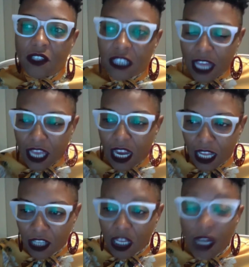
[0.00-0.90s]
kind of
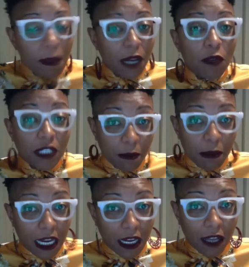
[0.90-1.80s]
like, and I mean, it was a
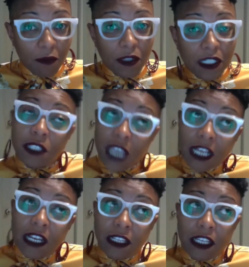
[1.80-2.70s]
minute. It was
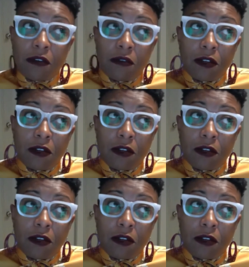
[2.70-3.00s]
technically,